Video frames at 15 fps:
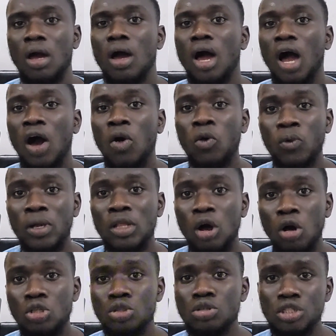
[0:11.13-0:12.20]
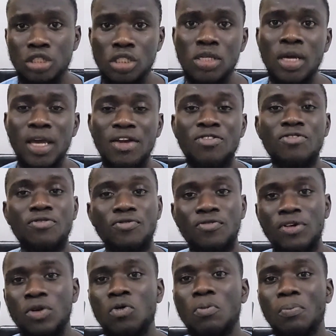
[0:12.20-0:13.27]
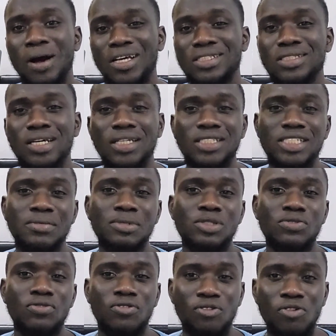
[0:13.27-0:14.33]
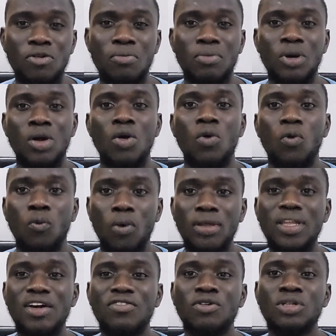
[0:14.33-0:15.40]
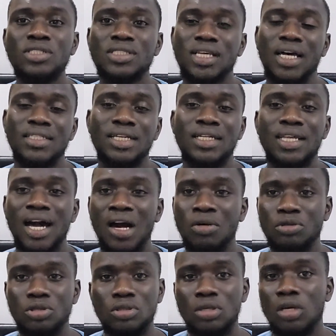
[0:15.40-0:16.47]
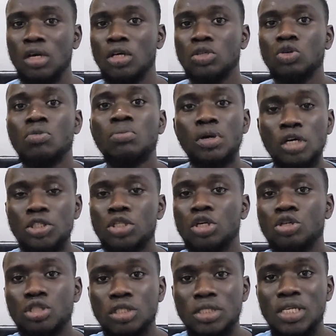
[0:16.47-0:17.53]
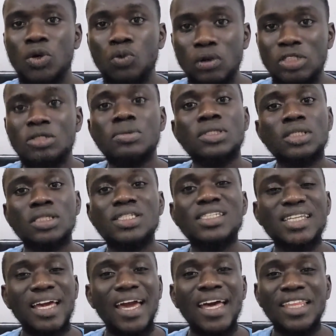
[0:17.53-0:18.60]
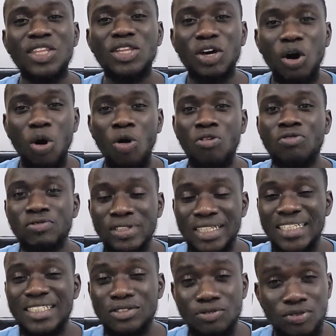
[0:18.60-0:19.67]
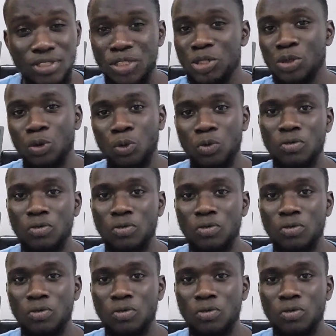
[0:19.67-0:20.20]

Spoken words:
I will also share a few personal tips from when I first started out. So make sure you stick with me to the end of this video.